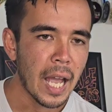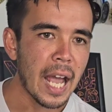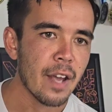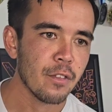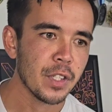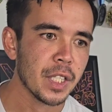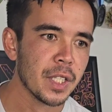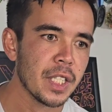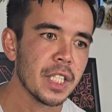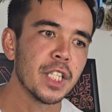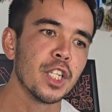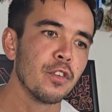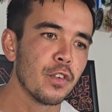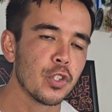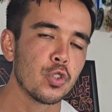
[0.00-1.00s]
Having the
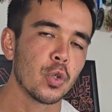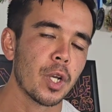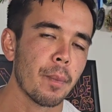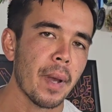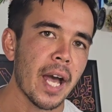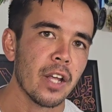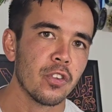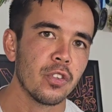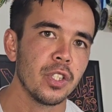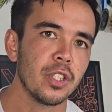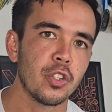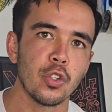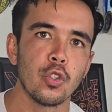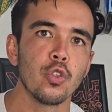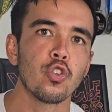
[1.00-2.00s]
individual capacity
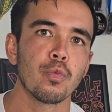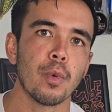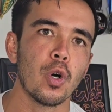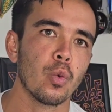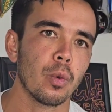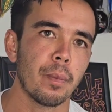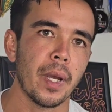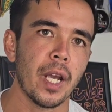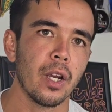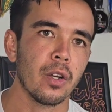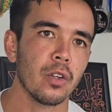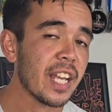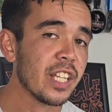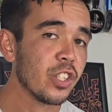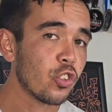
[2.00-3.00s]
to do small
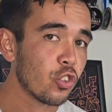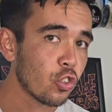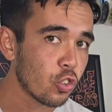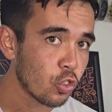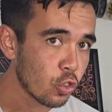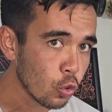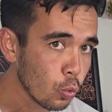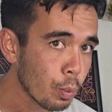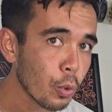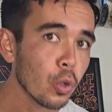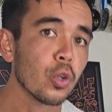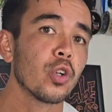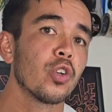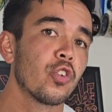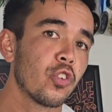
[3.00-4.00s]
repairs is a
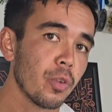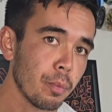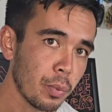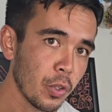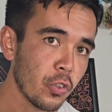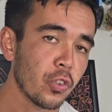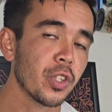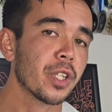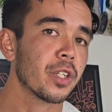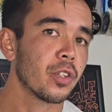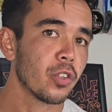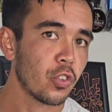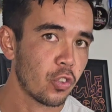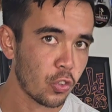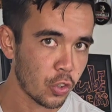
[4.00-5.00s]
super
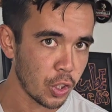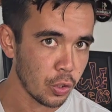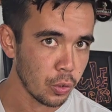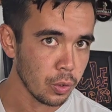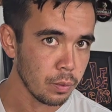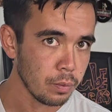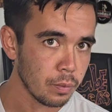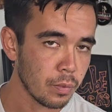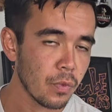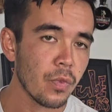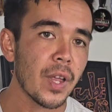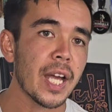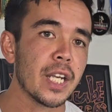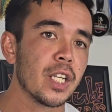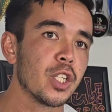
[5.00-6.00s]
simplistic skill
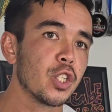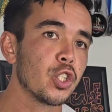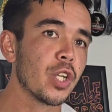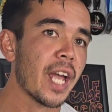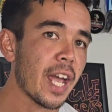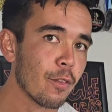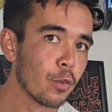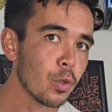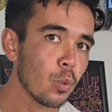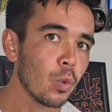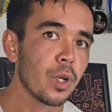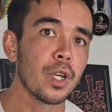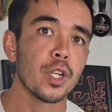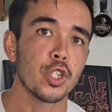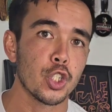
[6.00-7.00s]
that
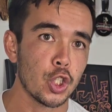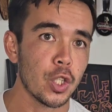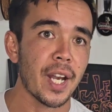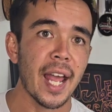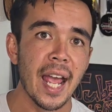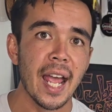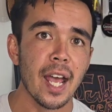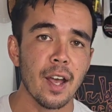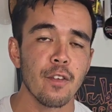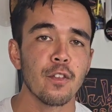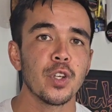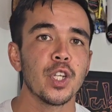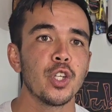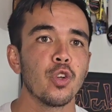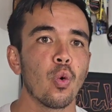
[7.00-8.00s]
everyone should
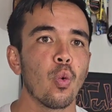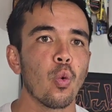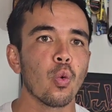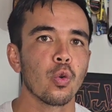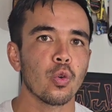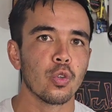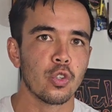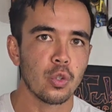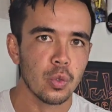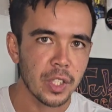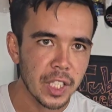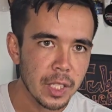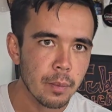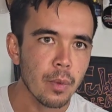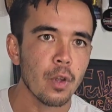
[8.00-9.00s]
have in order to
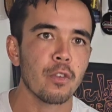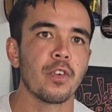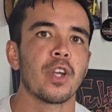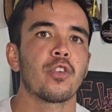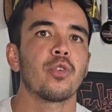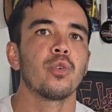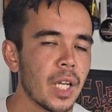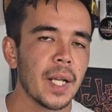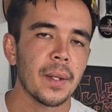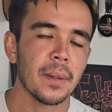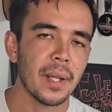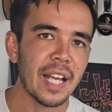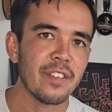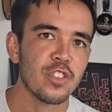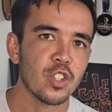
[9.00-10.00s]
keep their vessel
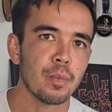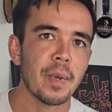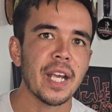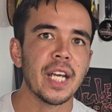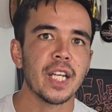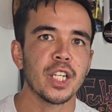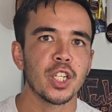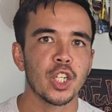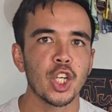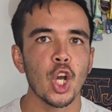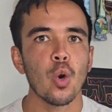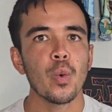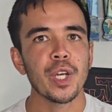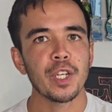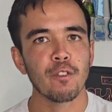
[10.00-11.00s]
lifespan
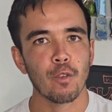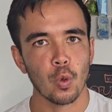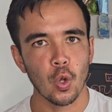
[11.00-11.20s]
going for